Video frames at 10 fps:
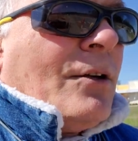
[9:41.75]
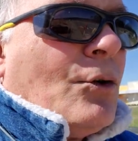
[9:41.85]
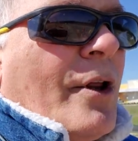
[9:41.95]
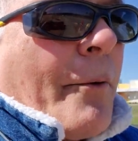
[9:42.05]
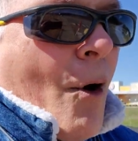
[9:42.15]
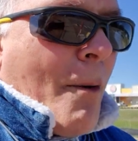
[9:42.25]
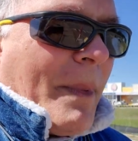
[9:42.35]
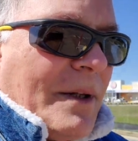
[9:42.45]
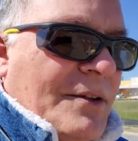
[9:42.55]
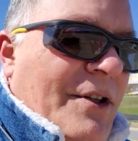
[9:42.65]
to the
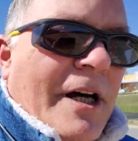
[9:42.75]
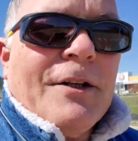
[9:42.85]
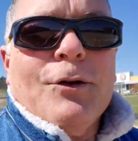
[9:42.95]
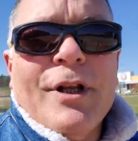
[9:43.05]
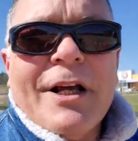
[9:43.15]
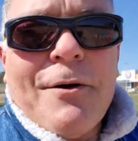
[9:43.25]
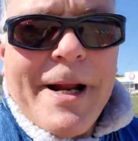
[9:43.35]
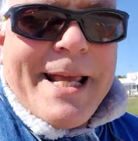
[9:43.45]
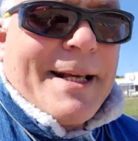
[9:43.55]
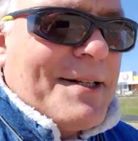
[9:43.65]
Romans, to the
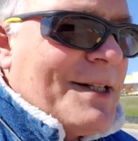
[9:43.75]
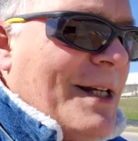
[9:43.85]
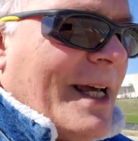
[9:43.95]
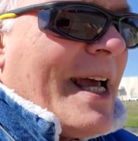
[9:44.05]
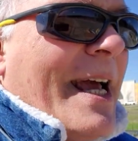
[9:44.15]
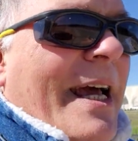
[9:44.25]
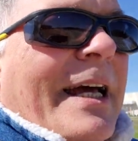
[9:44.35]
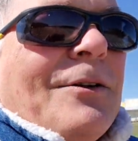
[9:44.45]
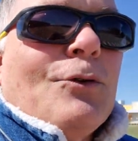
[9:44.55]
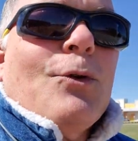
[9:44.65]
Greeks,
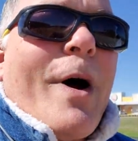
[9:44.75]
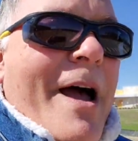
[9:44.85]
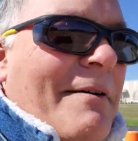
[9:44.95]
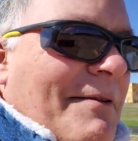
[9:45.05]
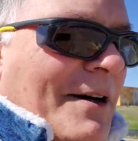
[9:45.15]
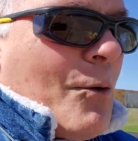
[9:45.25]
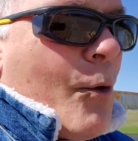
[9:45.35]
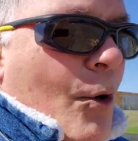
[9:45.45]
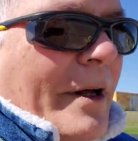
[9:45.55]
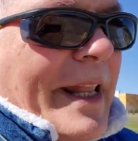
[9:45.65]
to
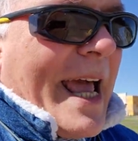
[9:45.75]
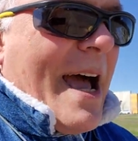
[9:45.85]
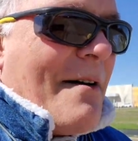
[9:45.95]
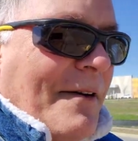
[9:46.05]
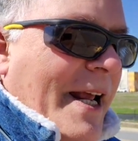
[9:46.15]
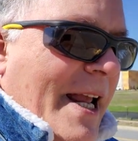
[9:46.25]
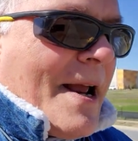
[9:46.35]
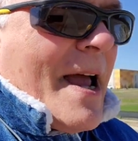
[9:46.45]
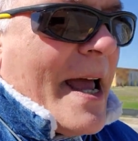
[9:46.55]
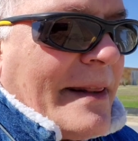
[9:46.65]
everyone.
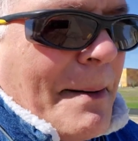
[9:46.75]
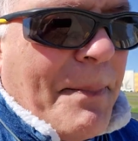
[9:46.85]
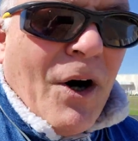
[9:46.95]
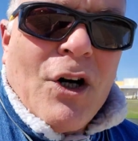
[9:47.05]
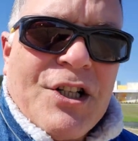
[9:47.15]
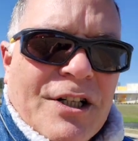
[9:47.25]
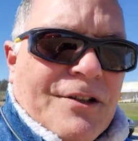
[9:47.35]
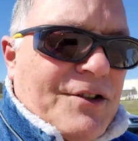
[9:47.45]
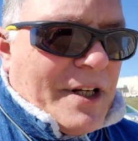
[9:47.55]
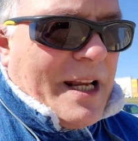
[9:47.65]
The
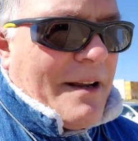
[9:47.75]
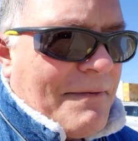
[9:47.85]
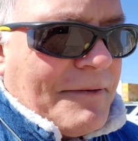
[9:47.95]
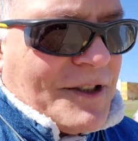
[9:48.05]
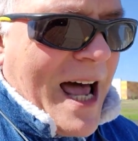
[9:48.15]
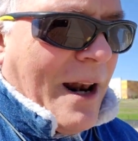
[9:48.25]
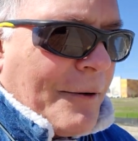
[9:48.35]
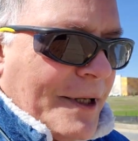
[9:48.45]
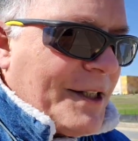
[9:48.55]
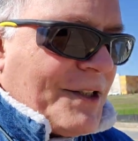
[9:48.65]
Persians give
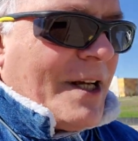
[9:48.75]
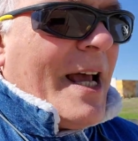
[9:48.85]
salaries.